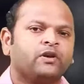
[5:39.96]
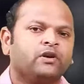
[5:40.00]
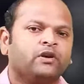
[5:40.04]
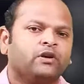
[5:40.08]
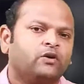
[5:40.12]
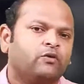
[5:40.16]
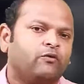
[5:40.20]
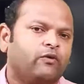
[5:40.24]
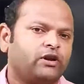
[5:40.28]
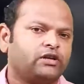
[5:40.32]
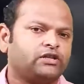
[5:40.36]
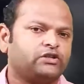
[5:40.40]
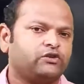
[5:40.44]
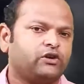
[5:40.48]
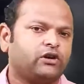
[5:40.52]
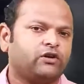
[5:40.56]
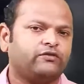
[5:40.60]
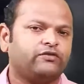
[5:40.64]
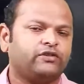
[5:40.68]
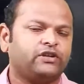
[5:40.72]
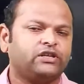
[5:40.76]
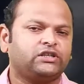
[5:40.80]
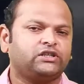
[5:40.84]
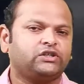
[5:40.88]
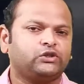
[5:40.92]
Once you
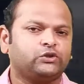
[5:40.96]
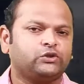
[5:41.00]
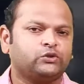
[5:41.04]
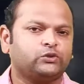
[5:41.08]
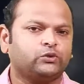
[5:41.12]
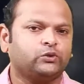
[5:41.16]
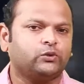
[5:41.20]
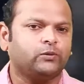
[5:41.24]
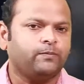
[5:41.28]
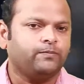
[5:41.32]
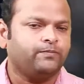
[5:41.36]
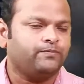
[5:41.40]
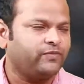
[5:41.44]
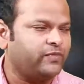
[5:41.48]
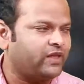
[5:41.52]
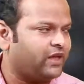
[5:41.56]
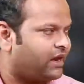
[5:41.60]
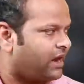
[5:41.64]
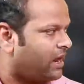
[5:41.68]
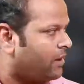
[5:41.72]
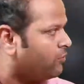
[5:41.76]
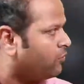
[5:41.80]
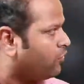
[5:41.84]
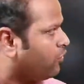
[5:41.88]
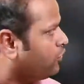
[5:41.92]
have these two, then
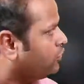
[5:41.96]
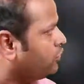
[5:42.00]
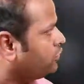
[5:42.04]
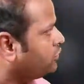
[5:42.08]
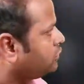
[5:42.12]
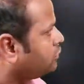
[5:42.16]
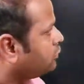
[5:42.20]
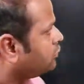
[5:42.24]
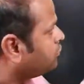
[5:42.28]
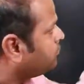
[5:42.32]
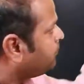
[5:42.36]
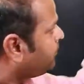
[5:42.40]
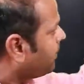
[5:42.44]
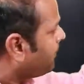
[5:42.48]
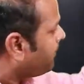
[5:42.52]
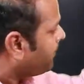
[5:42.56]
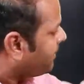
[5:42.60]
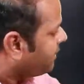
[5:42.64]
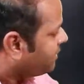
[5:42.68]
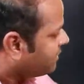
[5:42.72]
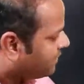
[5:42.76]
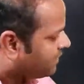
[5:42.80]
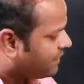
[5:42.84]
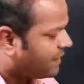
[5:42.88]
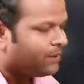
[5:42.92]
I am going to
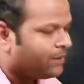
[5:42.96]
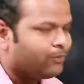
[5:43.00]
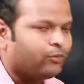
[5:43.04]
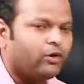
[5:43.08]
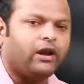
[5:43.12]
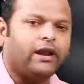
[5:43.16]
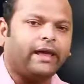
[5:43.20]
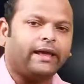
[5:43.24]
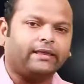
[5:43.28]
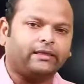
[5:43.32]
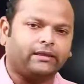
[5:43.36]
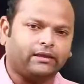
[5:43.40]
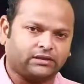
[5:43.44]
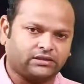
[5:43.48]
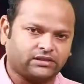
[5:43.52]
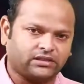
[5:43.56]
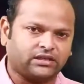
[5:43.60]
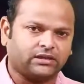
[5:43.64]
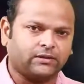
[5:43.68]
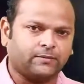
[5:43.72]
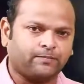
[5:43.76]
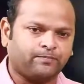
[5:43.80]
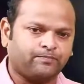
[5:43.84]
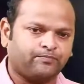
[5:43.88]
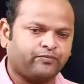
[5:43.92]
prepare a table like this.
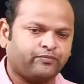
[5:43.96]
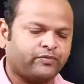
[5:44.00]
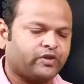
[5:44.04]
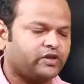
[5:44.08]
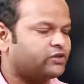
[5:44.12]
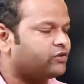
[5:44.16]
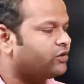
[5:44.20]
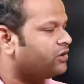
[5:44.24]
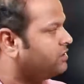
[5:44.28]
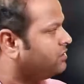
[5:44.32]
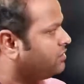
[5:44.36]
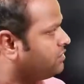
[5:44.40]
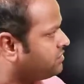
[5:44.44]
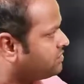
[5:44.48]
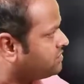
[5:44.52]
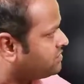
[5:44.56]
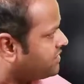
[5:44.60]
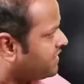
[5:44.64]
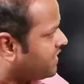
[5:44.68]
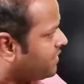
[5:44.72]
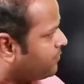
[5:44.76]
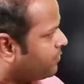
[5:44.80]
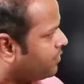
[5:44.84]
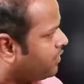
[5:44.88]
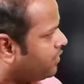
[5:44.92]
So in this
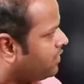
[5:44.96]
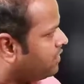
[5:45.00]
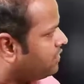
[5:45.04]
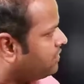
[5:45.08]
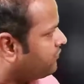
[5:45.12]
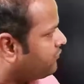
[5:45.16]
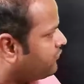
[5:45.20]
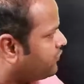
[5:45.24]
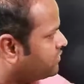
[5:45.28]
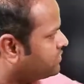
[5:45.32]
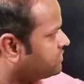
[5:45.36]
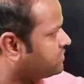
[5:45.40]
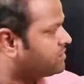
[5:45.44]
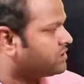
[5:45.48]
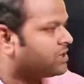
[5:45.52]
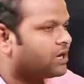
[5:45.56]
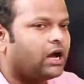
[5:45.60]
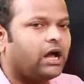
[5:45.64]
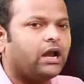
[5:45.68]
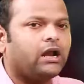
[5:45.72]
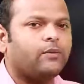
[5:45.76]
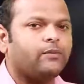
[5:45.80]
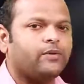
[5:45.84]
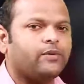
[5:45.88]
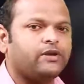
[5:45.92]
table, the first
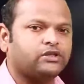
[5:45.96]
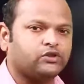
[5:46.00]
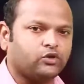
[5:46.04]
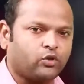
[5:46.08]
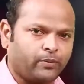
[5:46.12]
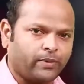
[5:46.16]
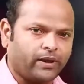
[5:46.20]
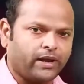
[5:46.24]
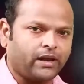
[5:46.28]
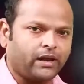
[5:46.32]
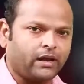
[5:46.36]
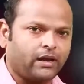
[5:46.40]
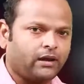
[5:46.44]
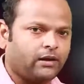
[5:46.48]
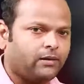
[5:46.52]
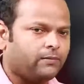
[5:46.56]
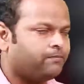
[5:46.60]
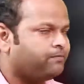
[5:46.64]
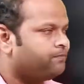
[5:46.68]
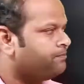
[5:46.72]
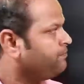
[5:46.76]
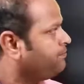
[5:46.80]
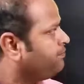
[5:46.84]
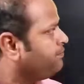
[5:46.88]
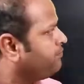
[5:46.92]
column is
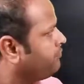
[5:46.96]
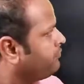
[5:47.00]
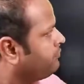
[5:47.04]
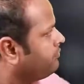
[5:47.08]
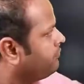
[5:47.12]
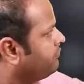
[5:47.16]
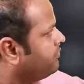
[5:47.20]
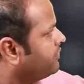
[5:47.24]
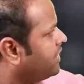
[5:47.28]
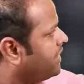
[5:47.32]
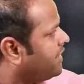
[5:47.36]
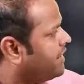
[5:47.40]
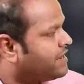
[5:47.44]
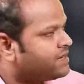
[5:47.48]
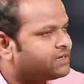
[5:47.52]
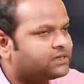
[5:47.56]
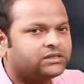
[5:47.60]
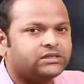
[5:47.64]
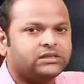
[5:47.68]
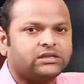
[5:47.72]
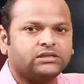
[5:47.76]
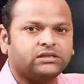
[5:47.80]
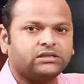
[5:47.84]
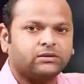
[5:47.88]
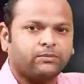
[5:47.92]
omega, then
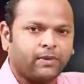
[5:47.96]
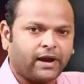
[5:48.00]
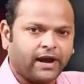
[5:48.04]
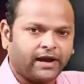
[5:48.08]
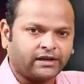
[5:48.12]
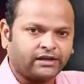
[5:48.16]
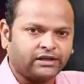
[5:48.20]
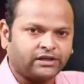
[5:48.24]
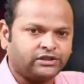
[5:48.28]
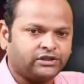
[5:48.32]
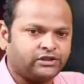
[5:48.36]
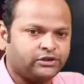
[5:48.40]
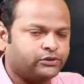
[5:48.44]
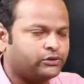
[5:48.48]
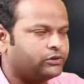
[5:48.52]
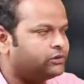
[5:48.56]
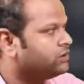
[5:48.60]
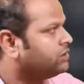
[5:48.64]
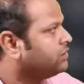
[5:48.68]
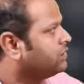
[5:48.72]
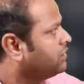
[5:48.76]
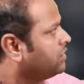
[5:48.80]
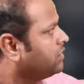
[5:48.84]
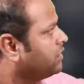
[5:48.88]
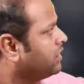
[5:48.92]
next is magnitude
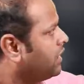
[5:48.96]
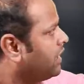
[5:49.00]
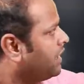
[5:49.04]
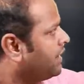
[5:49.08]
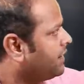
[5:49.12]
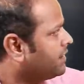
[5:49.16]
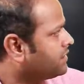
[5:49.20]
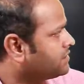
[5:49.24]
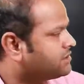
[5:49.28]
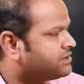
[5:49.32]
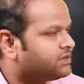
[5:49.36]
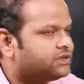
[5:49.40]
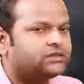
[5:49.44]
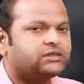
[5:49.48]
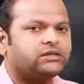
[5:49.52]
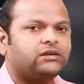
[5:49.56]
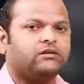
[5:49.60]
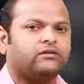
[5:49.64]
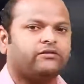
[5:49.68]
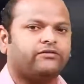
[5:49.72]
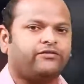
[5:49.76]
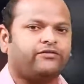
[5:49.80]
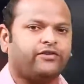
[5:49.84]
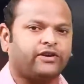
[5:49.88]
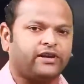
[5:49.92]
and next is
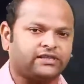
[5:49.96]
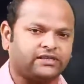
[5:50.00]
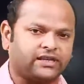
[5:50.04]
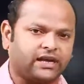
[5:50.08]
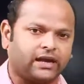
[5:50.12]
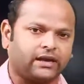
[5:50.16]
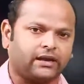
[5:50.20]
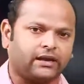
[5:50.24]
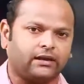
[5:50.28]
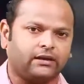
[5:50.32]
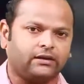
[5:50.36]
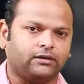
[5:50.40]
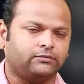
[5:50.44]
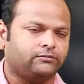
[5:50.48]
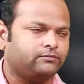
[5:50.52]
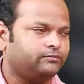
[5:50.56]
phase angle.